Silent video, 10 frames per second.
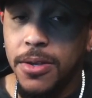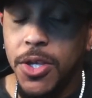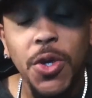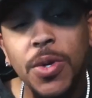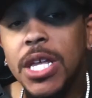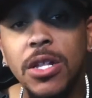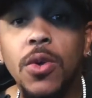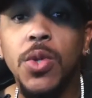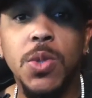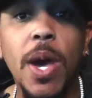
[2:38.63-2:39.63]
You can
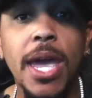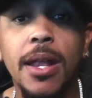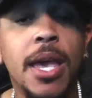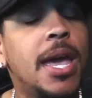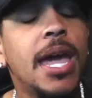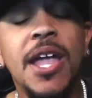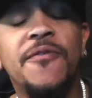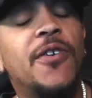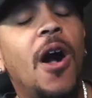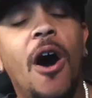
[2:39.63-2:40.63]
lose weight. And
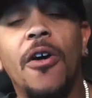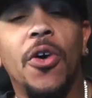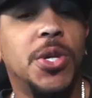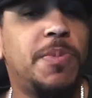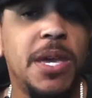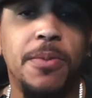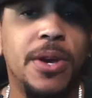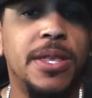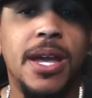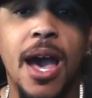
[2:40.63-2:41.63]
for all those people
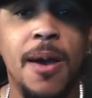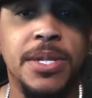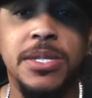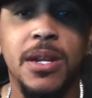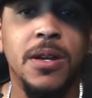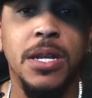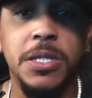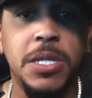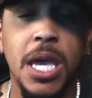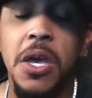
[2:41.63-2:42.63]
in the comments that are going to
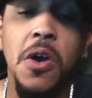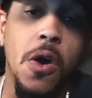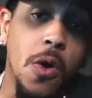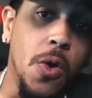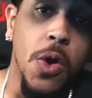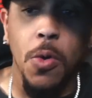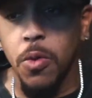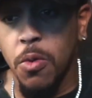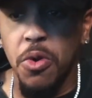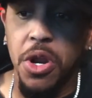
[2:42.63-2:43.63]
say, oh,
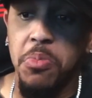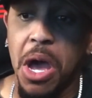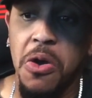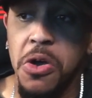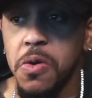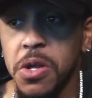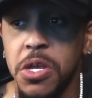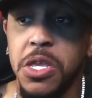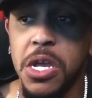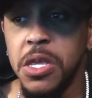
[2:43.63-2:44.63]
well, what about, well,
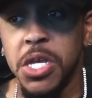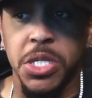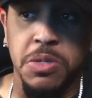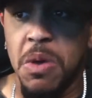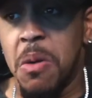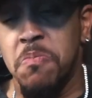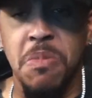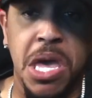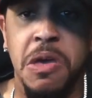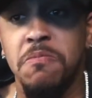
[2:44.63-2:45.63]
there, there's me
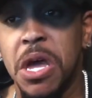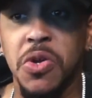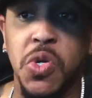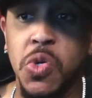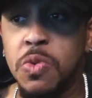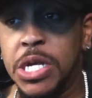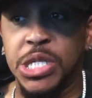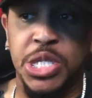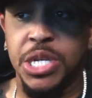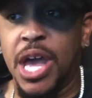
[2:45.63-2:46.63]
me medical
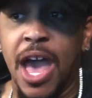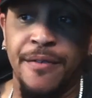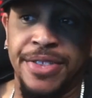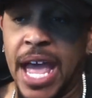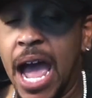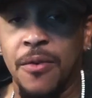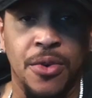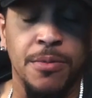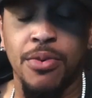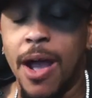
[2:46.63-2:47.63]
reasons, she could have a
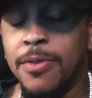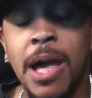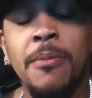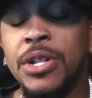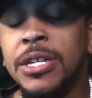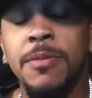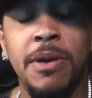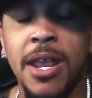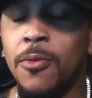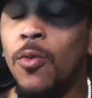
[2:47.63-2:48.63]
thyroid problem. I'm willing to
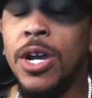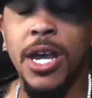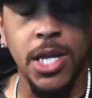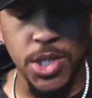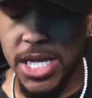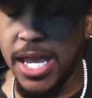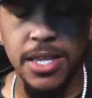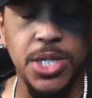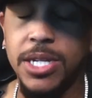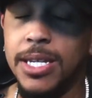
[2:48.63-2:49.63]
bet one hundred K
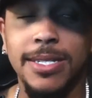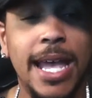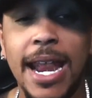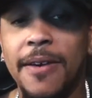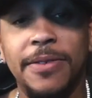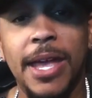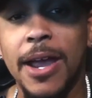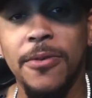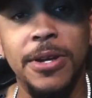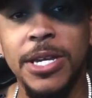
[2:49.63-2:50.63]
that she does not have a
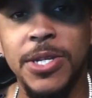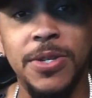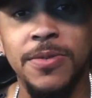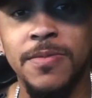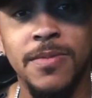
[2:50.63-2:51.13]
thyroid issue.